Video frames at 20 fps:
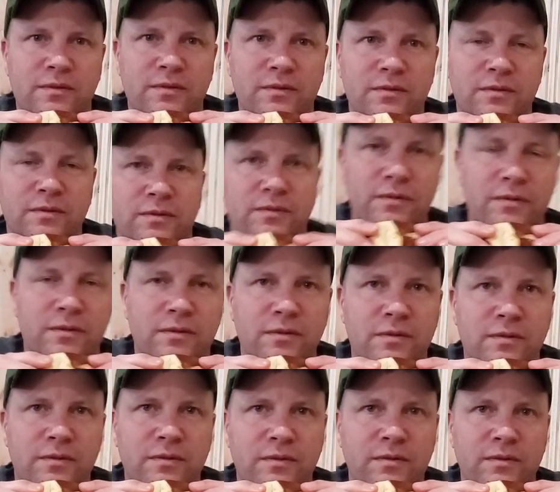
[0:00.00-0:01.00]
I went to when I
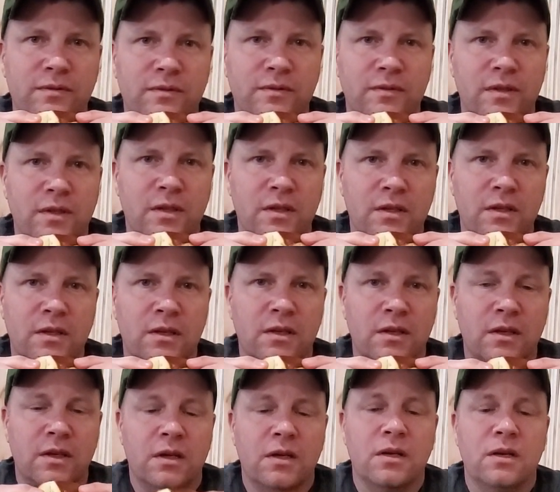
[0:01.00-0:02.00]
went to Carter Cave.
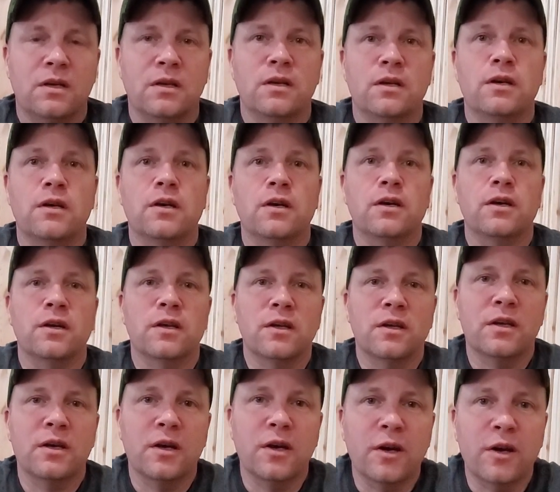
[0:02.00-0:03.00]
So if you watched my
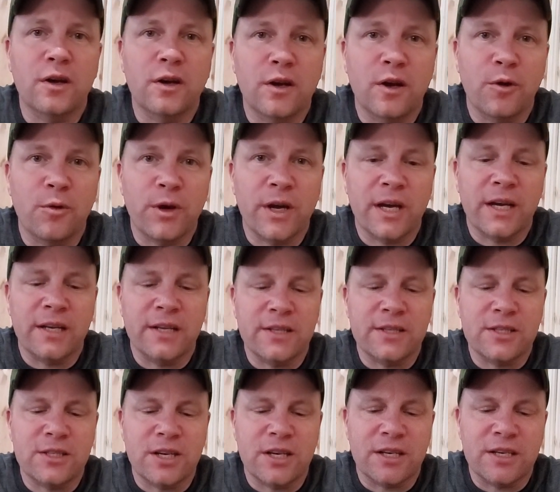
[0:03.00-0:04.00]
video up there in the
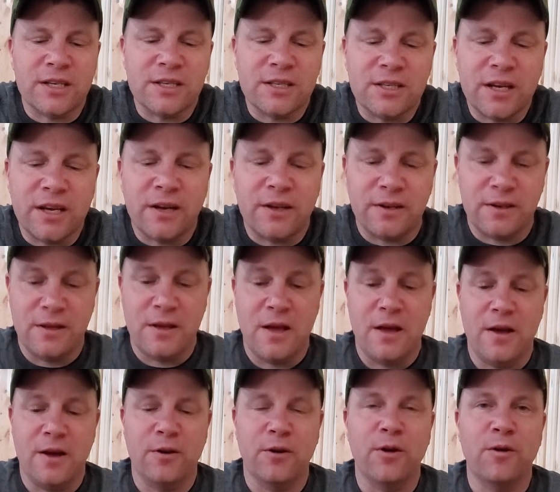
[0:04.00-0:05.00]
card, you've probably
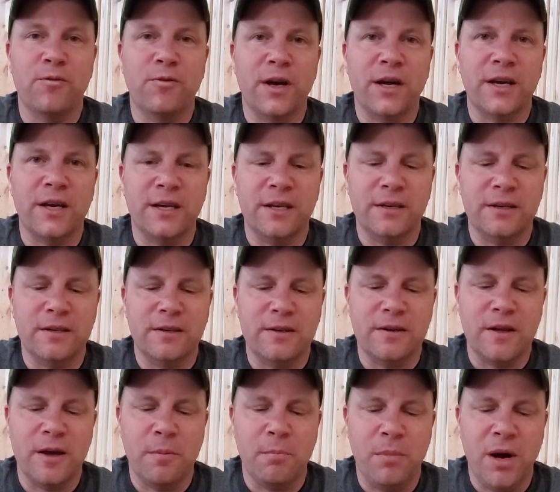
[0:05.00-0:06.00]
seen that.
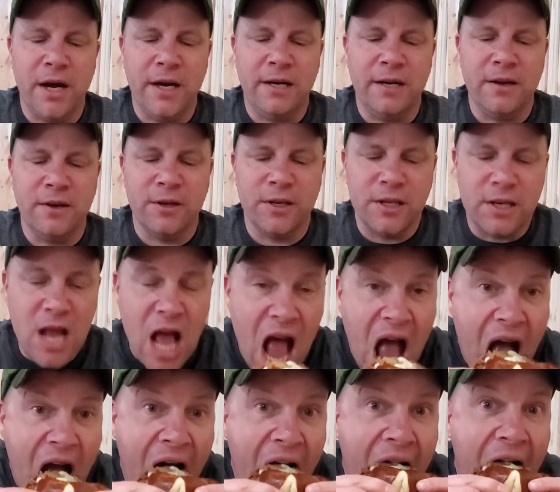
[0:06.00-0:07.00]
This place is
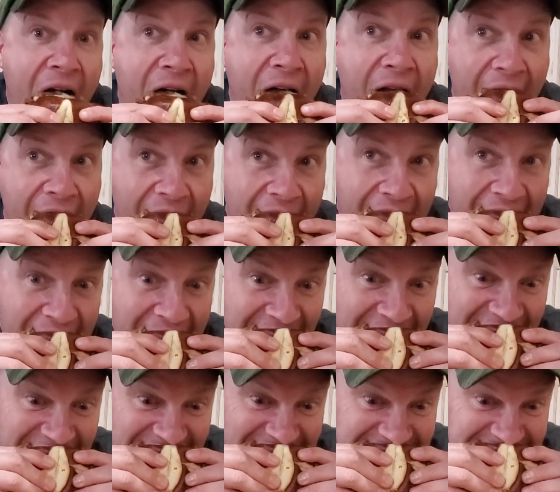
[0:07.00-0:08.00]
awesome. They got the best
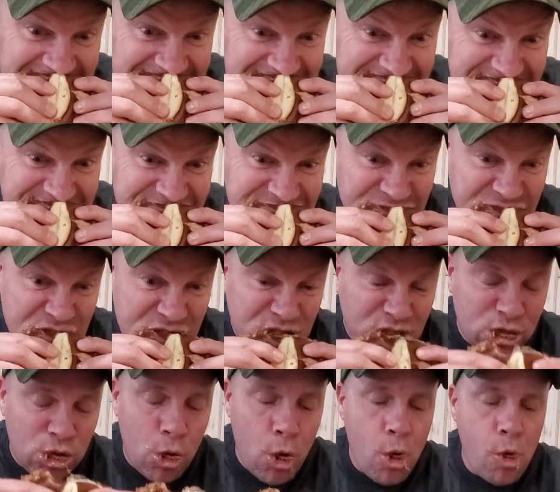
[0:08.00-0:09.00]
cheeseburgers,
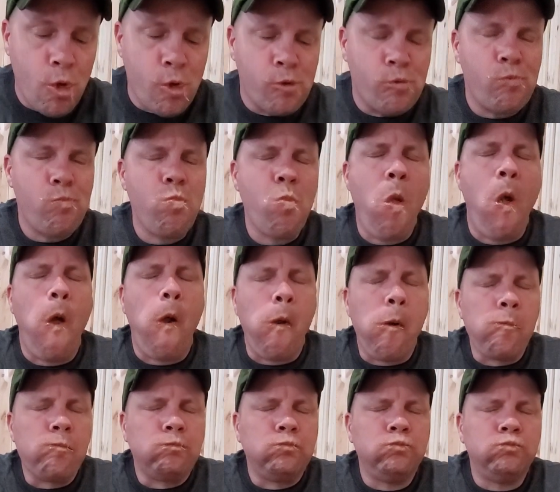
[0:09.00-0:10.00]
and you'll see
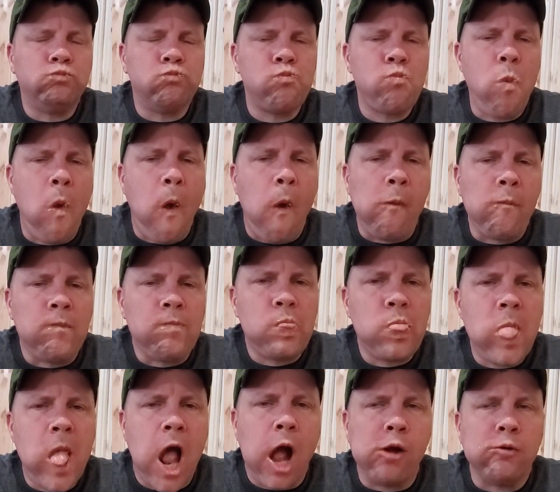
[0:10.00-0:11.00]
after a while. I'll show you,
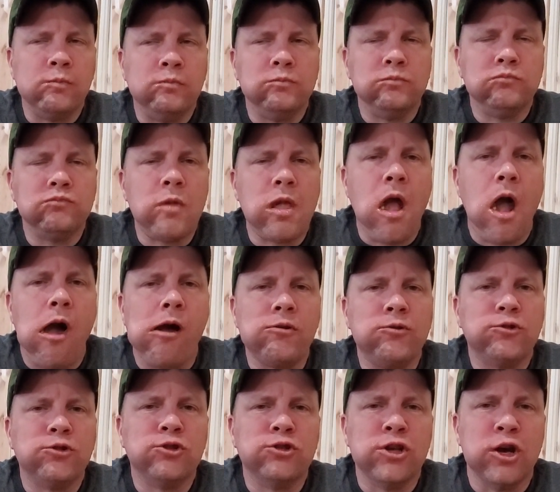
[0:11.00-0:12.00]
because I'm gonna get me a
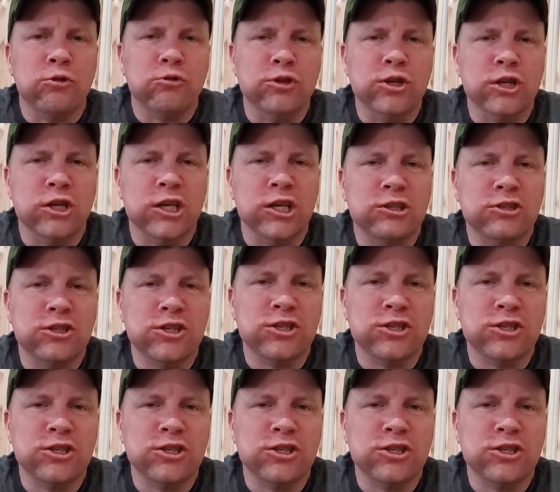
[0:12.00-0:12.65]
big old cheeseburger.